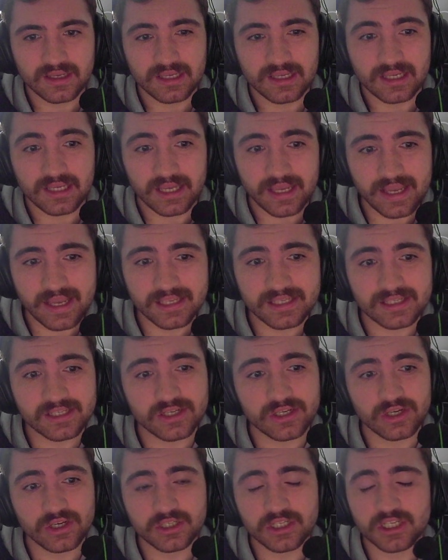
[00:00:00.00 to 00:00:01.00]
is
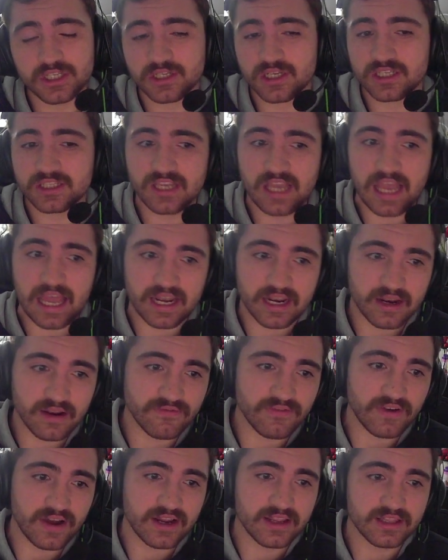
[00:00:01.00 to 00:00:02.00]
good just because he ended
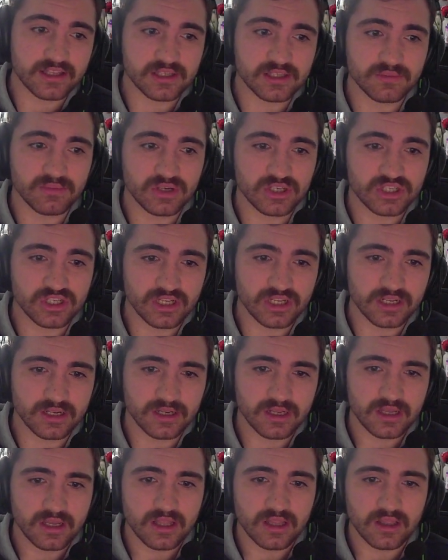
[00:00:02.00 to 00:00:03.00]
up finding the
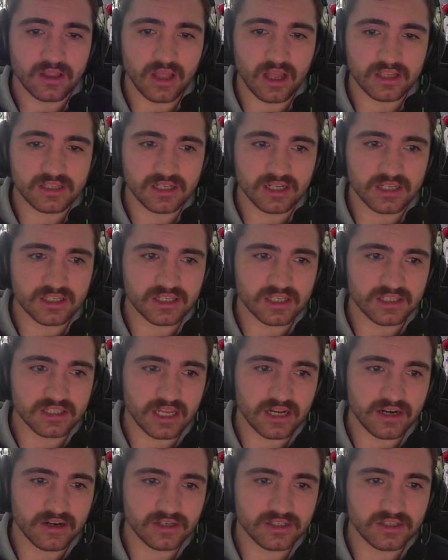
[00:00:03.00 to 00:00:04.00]
submission. Lost in his
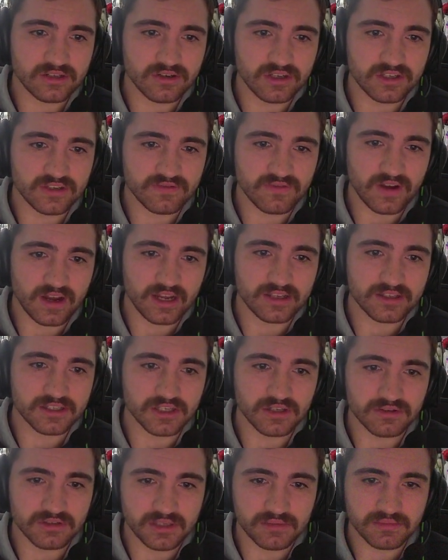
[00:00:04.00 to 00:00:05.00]
Contender Series fight,
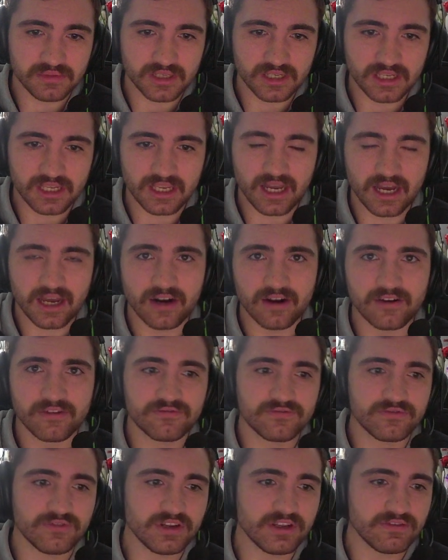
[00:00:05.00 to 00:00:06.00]
so it seems like he got a
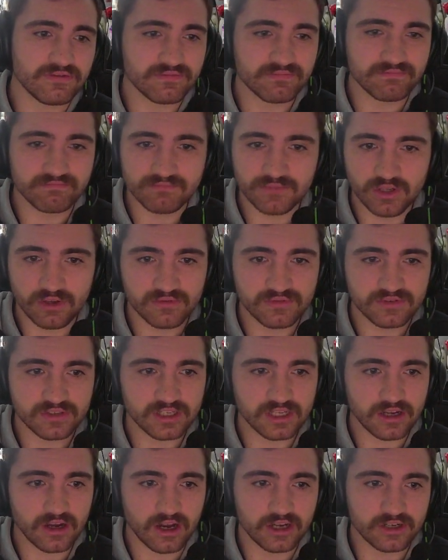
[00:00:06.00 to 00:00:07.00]
free
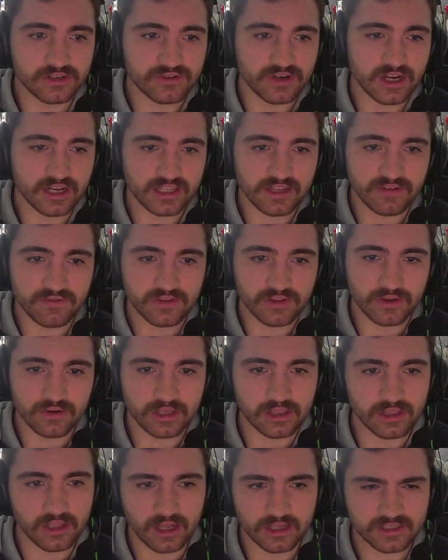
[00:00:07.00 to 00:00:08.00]
UFC contract even though
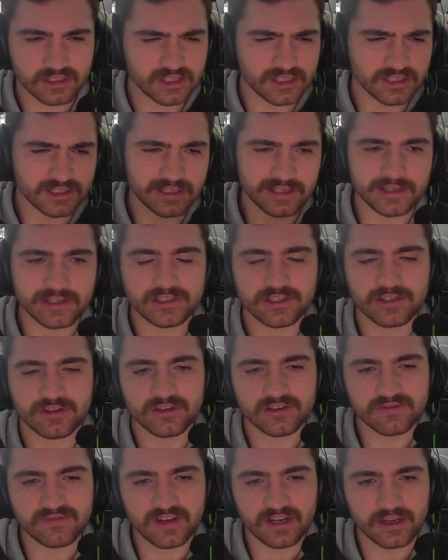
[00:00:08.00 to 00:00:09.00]
he lost his Contender
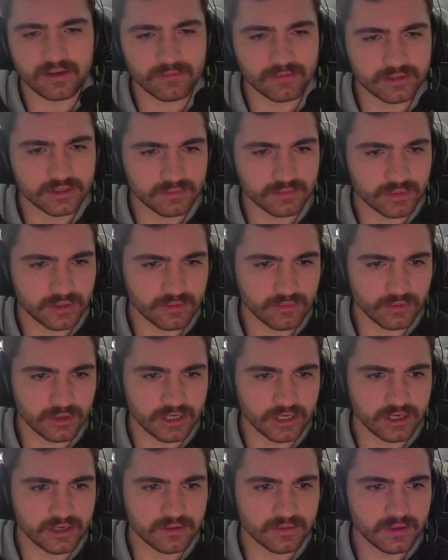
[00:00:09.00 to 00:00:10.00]
Series fight, which is a bit
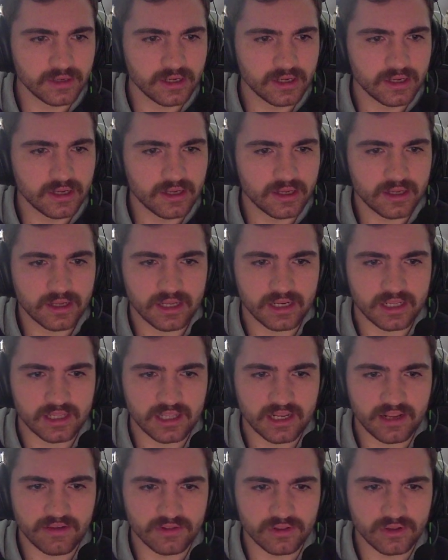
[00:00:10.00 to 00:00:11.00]
weird. And he
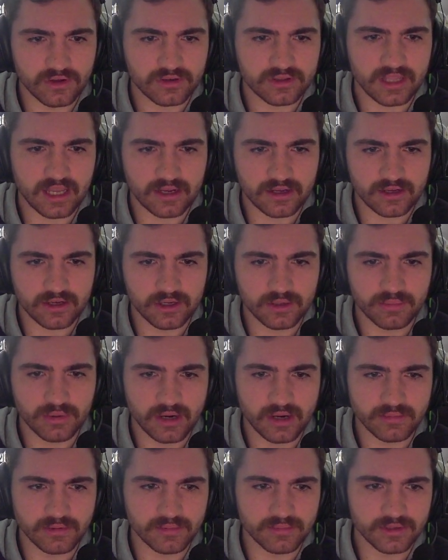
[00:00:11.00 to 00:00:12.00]
didn't even look that good
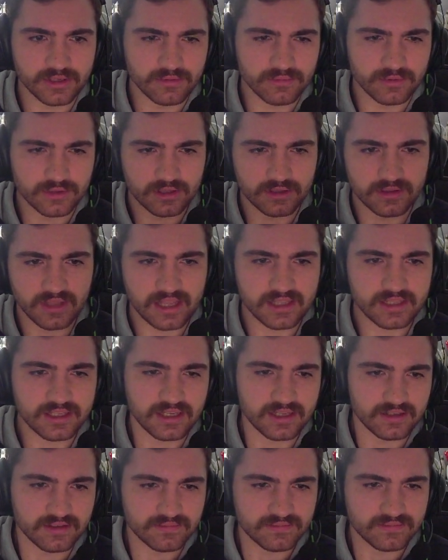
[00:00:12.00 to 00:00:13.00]
probably with
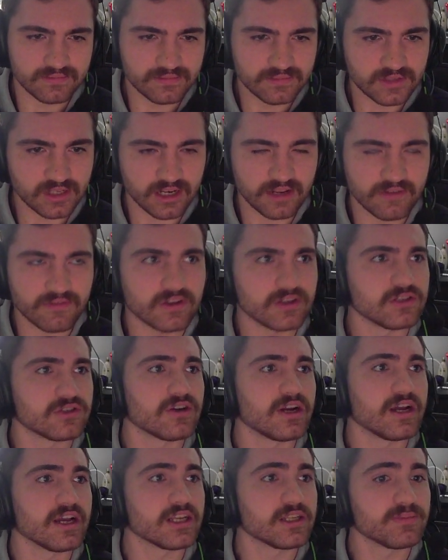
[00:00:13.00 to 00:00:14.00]
19 significant
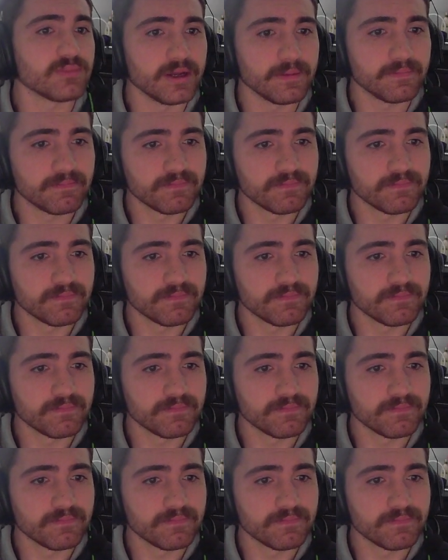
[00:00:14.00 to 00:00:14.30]
strikes. But